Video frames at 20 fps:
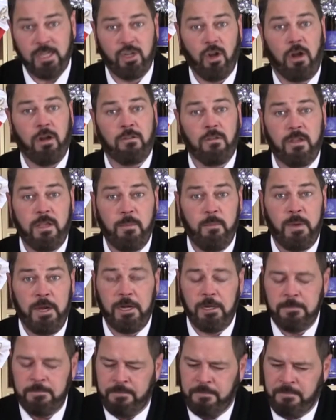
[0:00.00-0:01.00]
dark looking
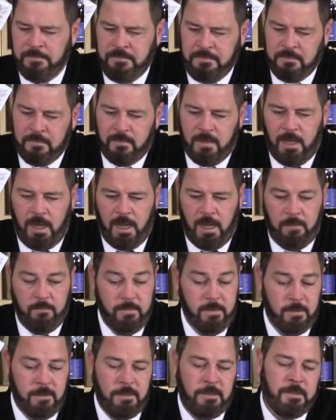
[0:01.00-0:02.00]
beer,
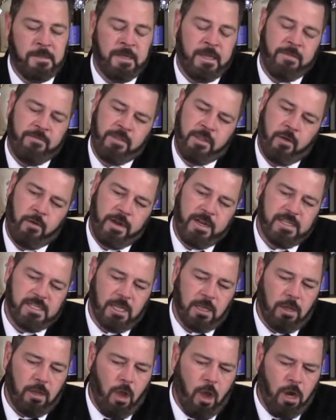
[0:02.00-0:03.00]
even though it is
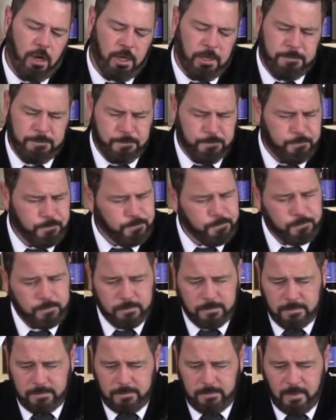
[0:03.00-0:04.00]
a lager.
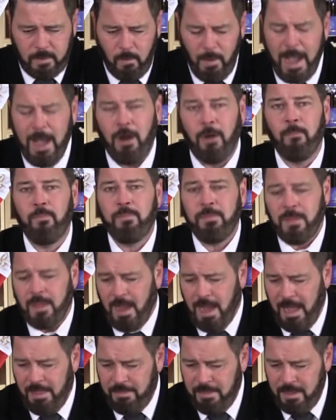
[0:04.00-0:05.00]
Wow,
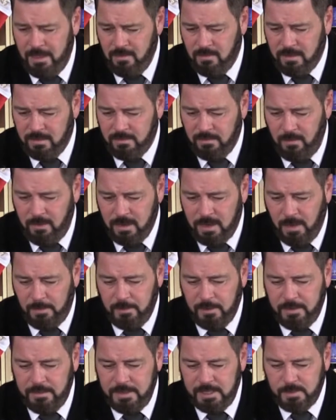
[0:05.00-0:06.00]
I think you could throw a
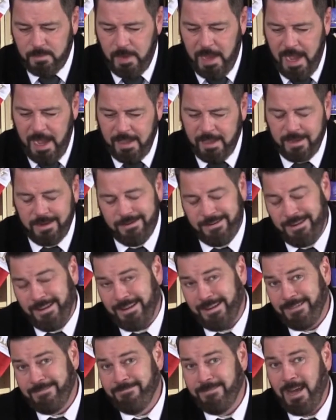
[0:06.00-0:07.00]
couple of these back and
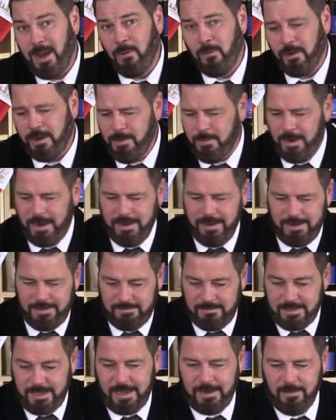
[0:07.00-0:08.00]
not worry about it.
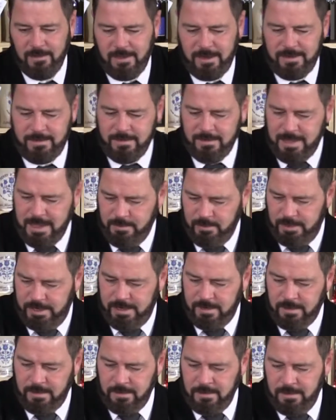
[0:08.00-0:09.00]
Kind of looking at the label
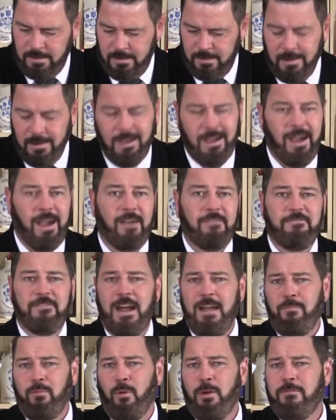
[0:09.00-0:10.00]
here,
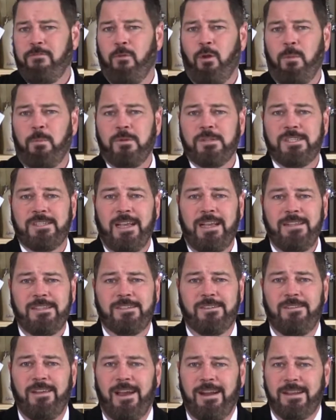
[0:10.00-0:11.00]
5.4%,
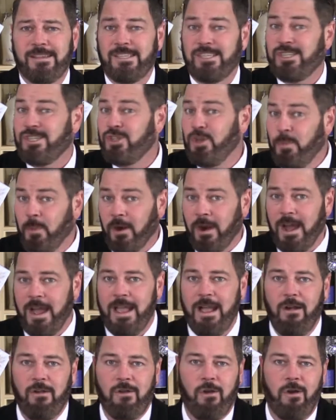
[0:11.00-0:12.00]
so not a super
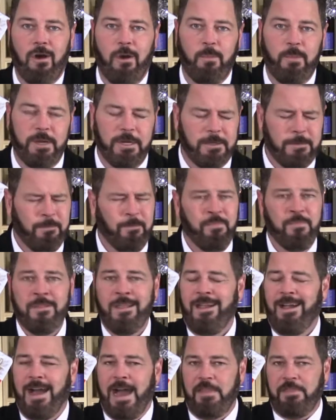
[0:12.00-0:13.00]
high alcohol beer.
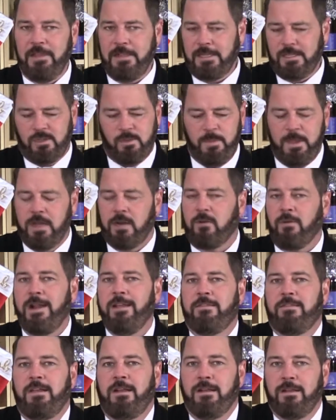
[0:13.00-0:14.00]
I think this would be a
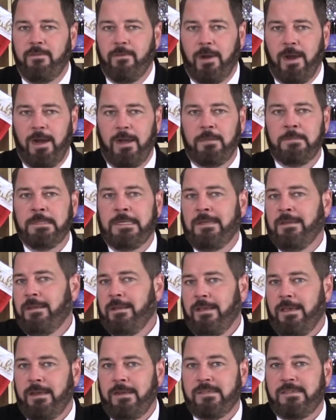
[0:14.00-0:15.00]
great thing to
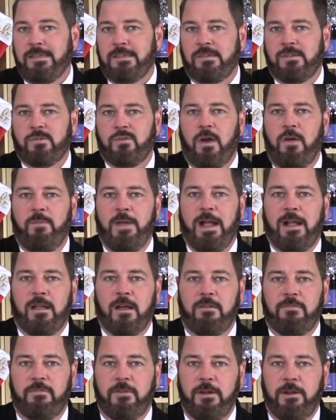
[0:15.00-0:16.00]
get a 6 or 12 pack
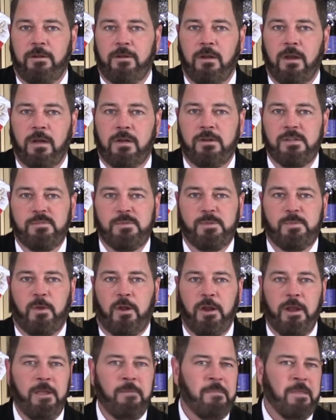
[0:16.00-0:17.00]
of for your Christmas
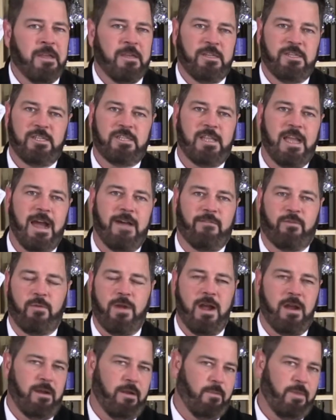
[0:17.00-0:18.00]
party, just to have
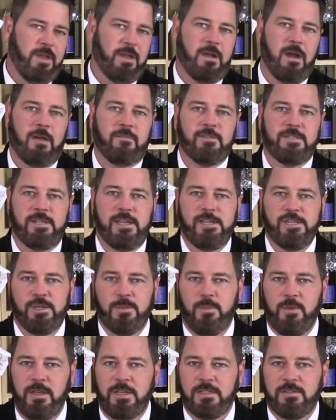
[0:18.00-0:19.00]
around and be a
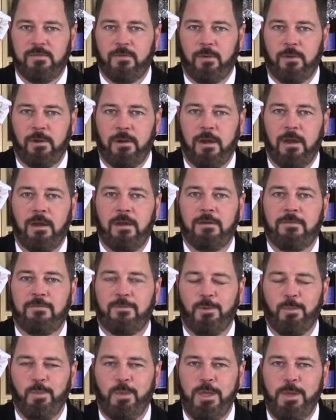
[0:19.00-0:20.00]
conversation piece
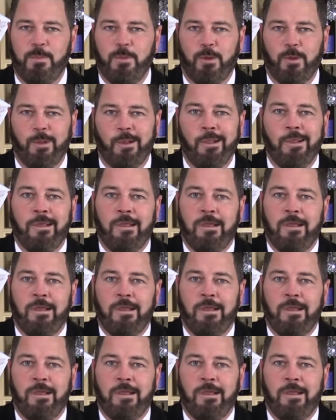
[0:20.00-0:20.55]
for people